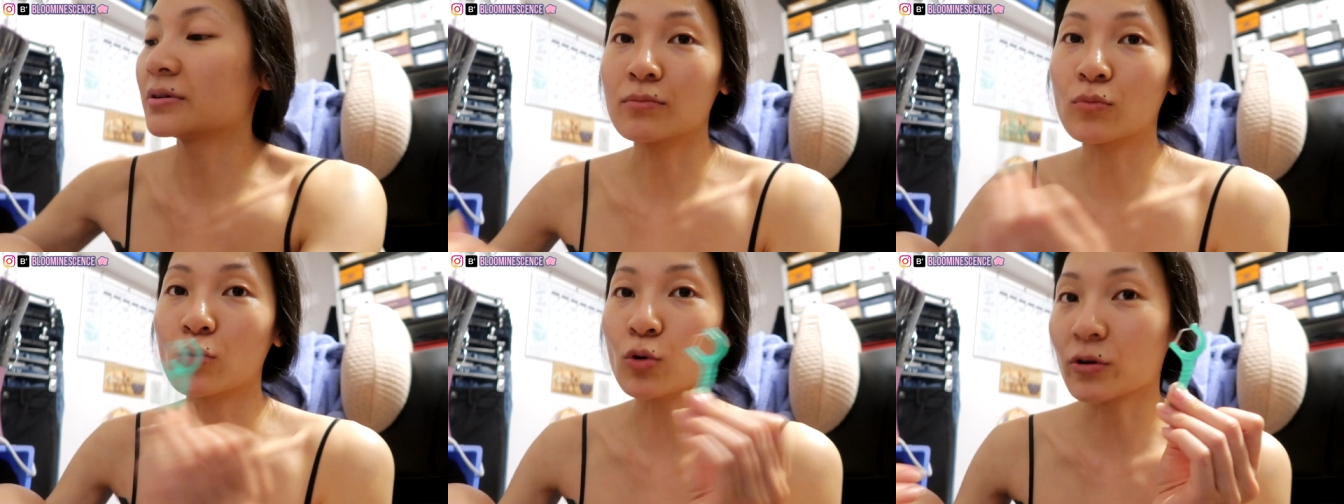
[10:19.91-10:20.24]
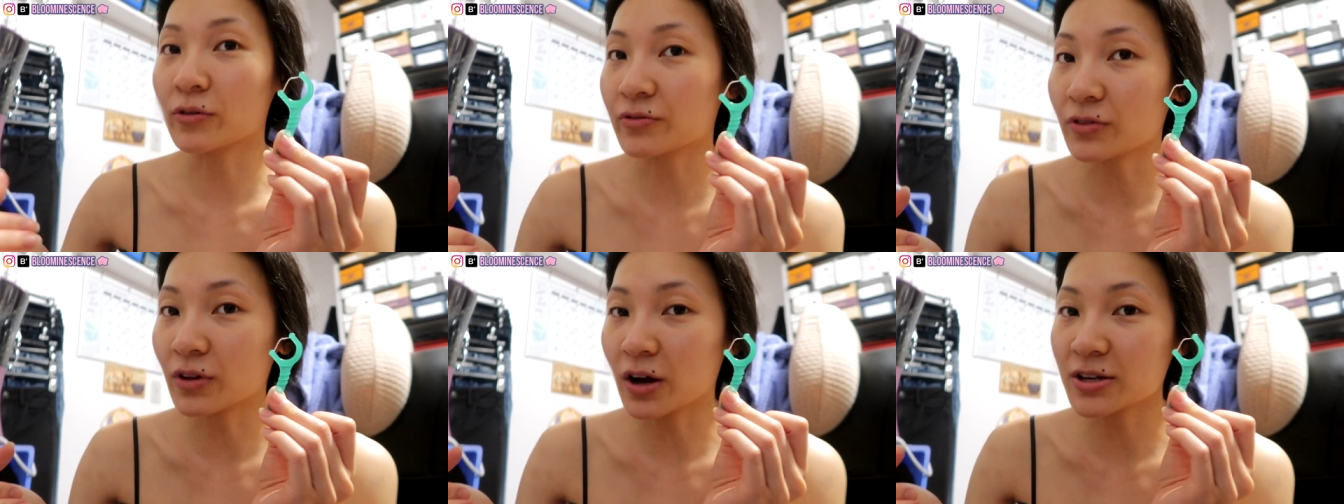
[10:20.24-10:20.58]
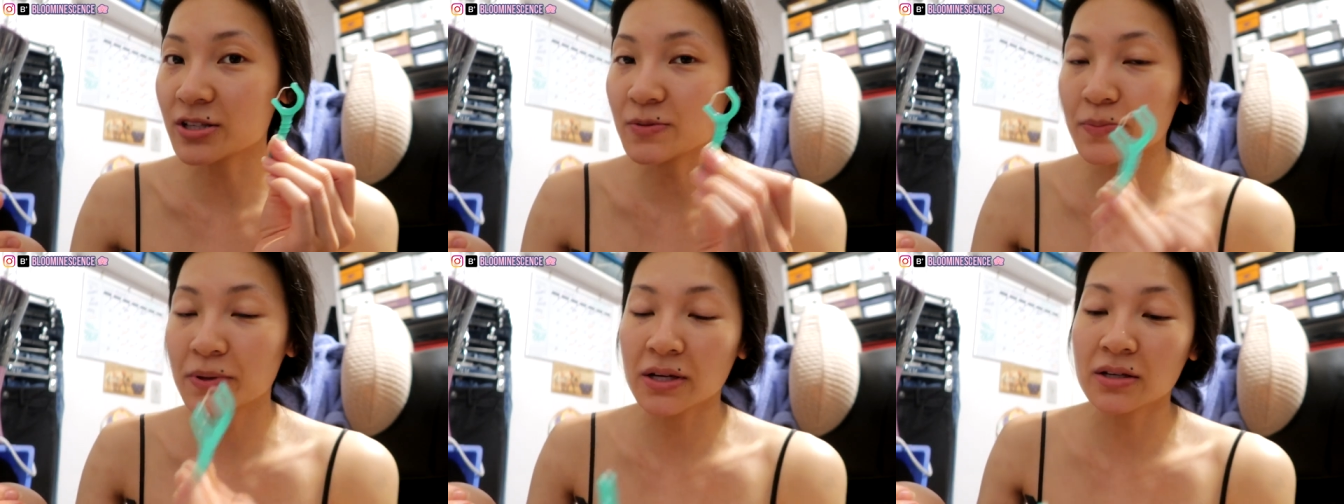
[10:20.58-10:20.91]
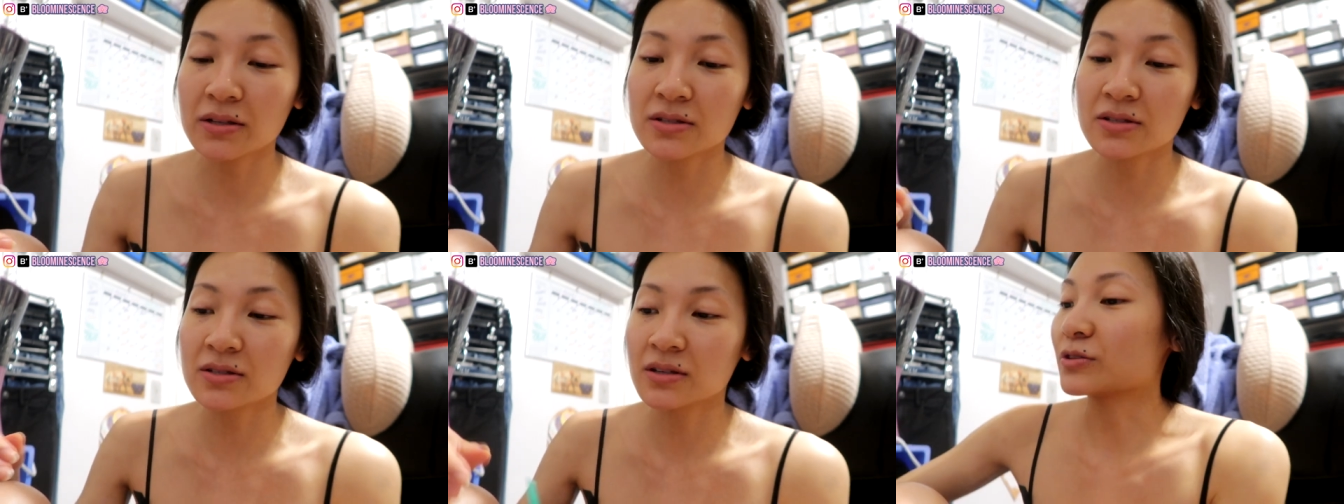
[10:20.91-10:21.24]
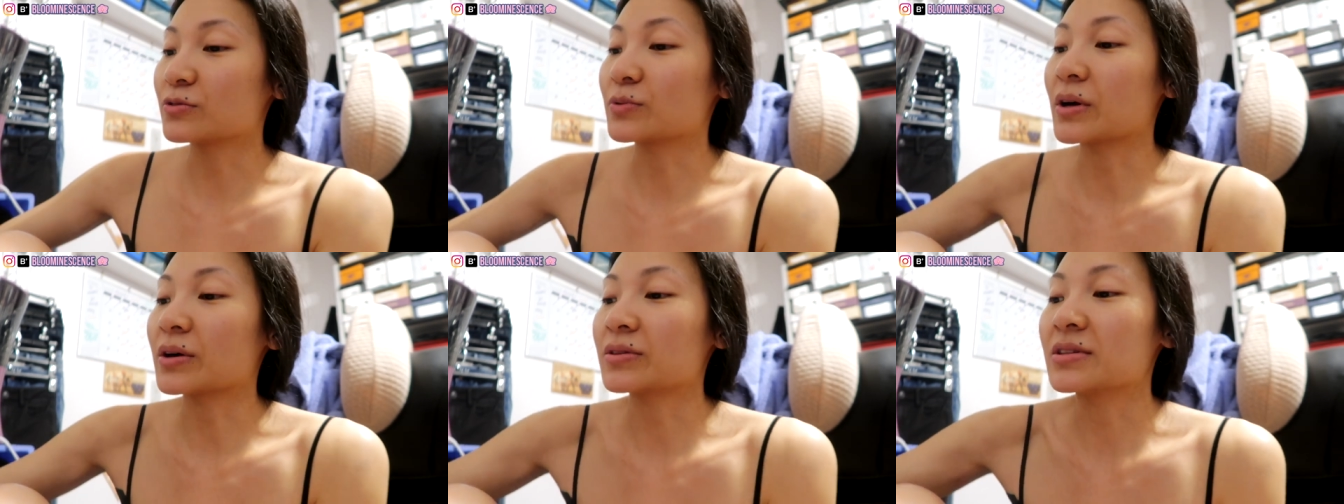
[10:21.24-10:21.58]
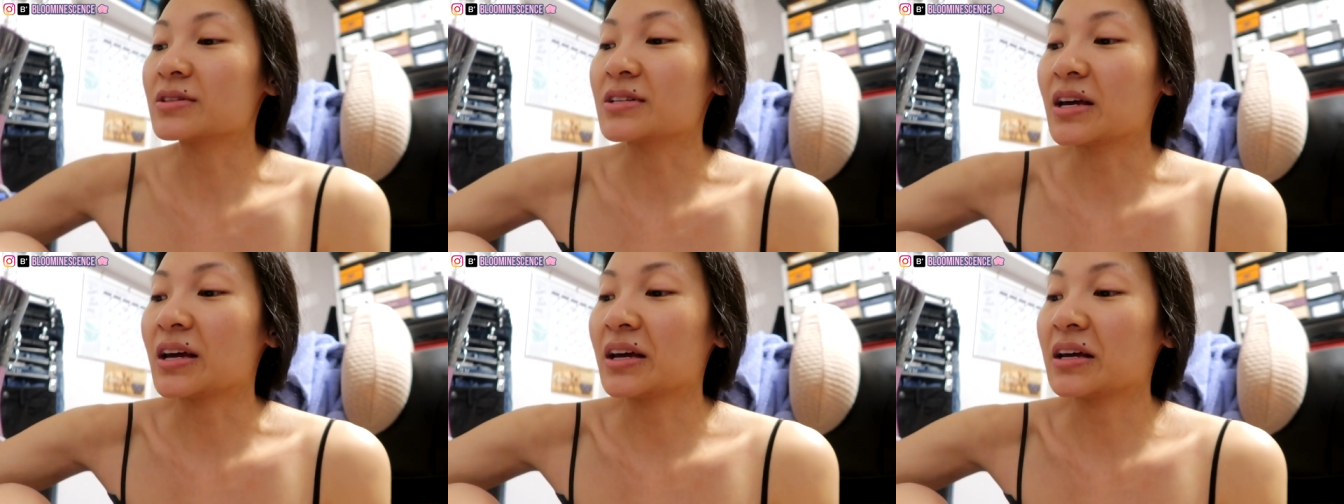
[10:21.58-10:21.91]
more floss picks throughout the
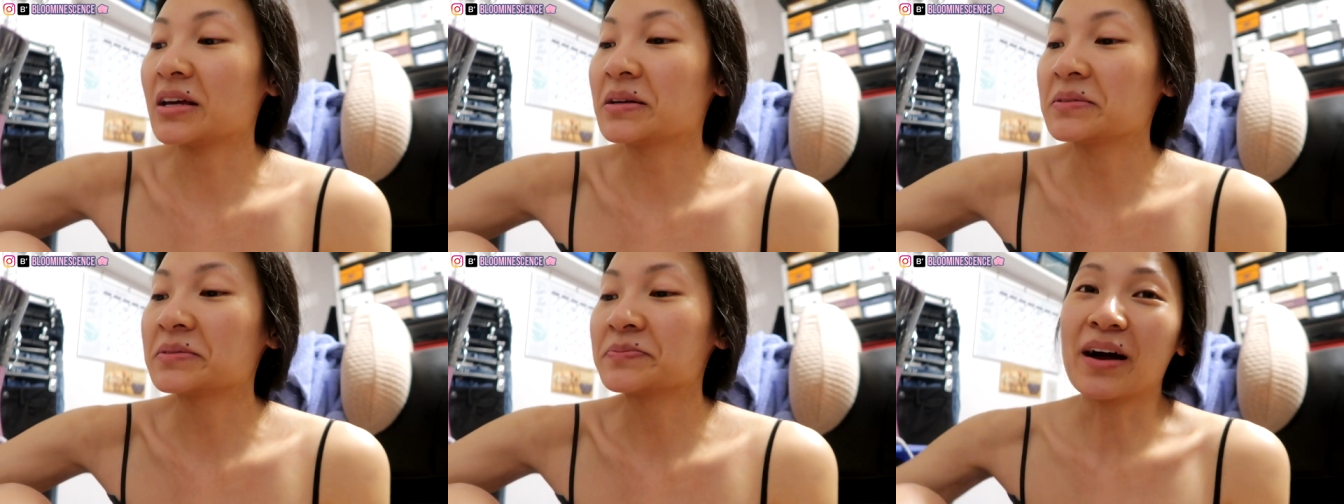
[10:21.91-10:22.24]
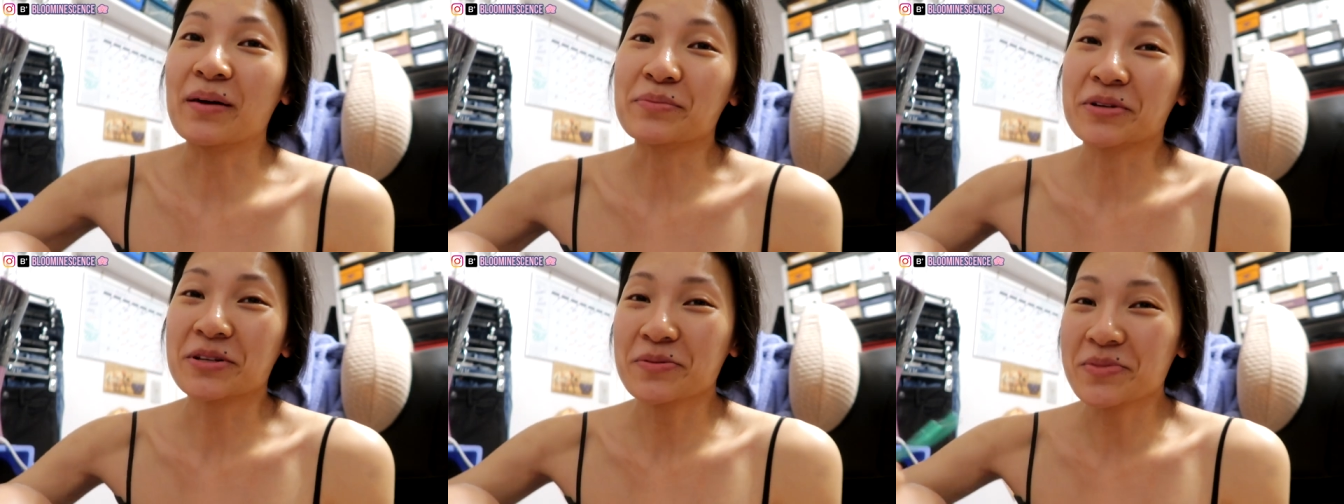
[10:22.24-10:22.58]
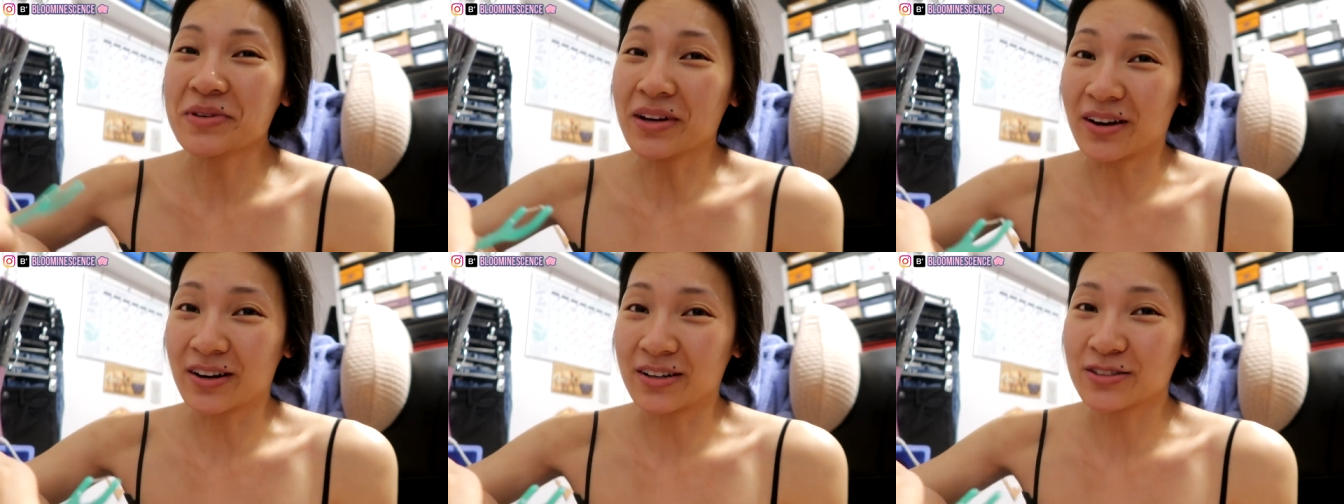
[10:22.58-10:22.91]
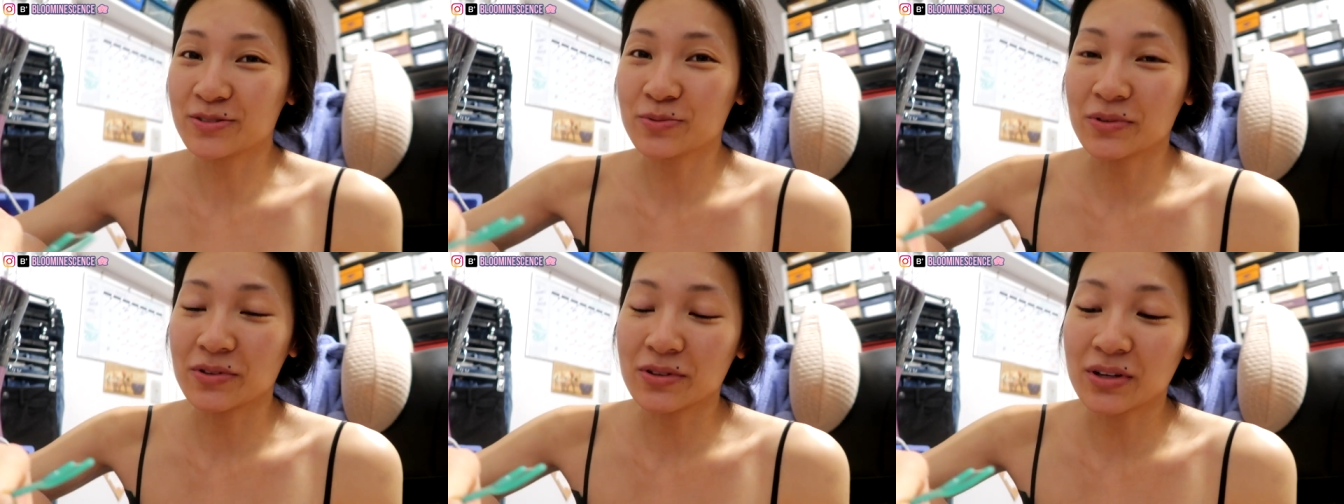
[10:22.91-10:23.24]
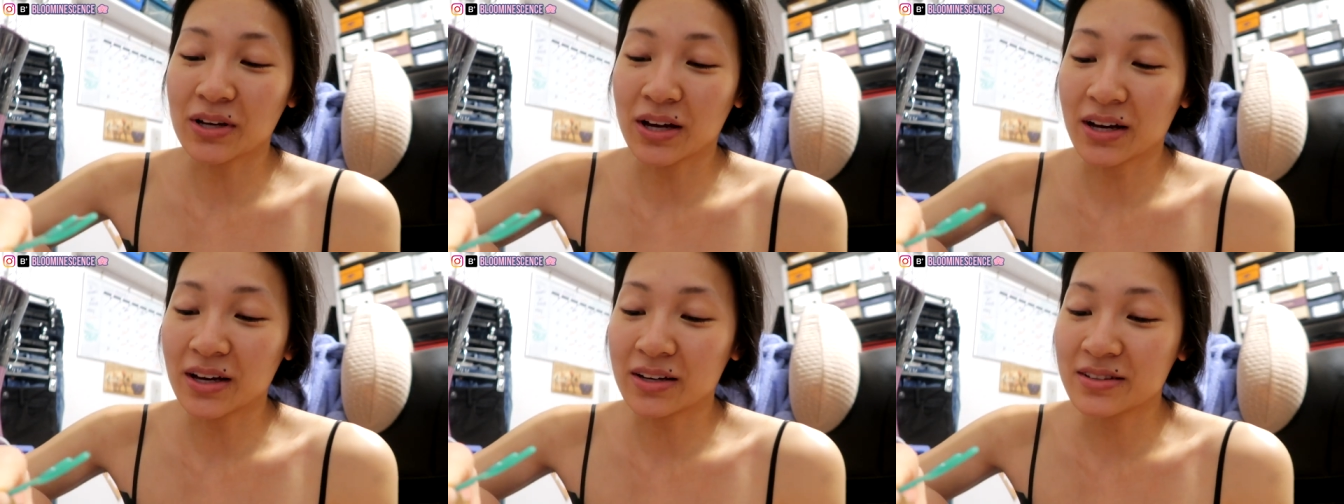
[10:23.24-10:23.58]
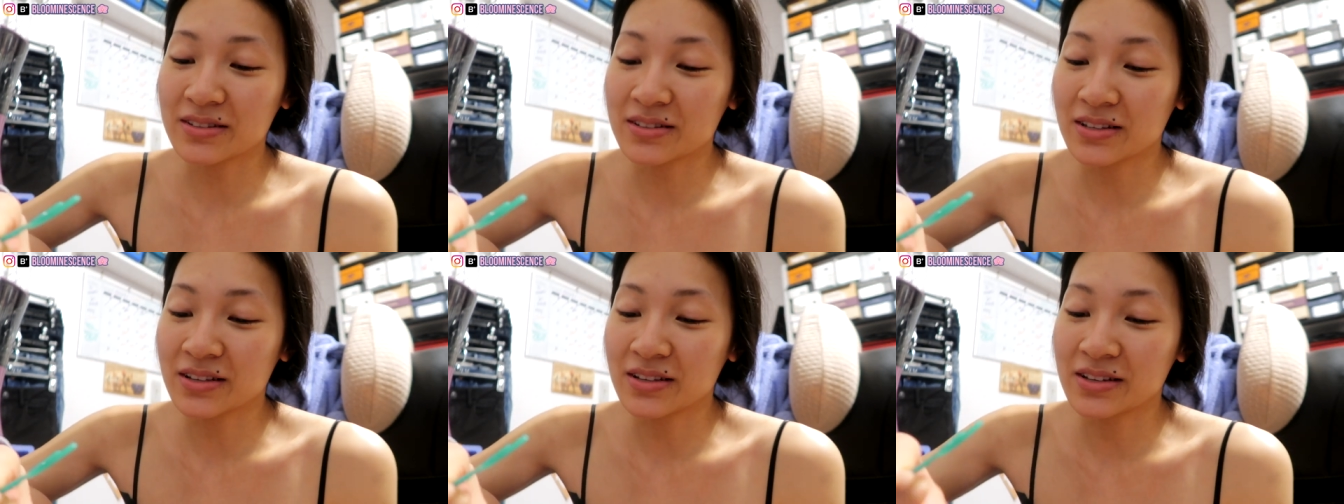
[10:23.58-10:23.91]
day, I'm gonna be honest with you
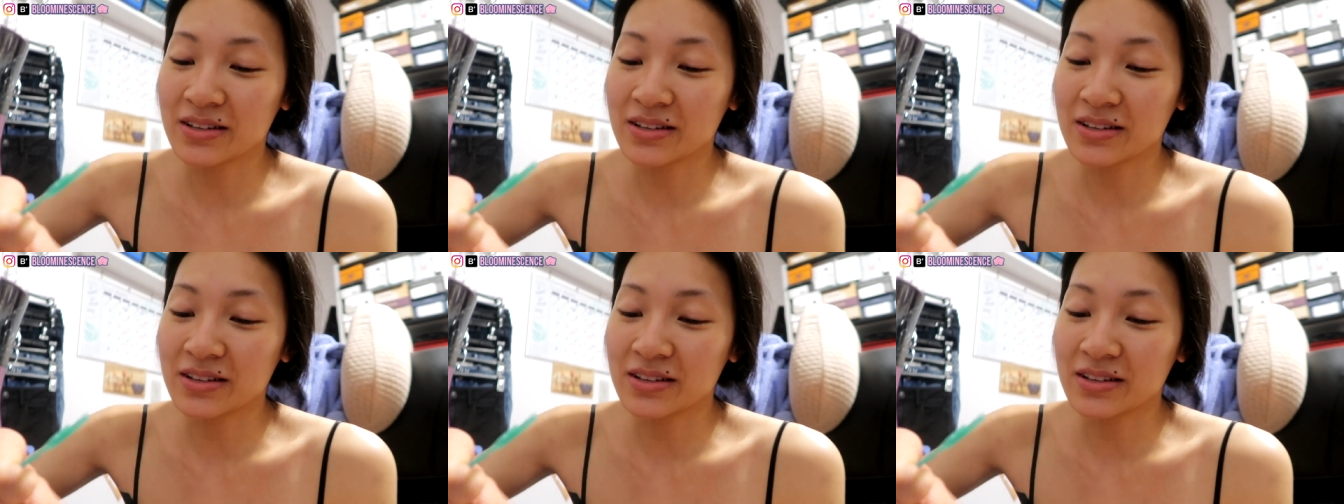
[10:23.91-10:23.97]
guys.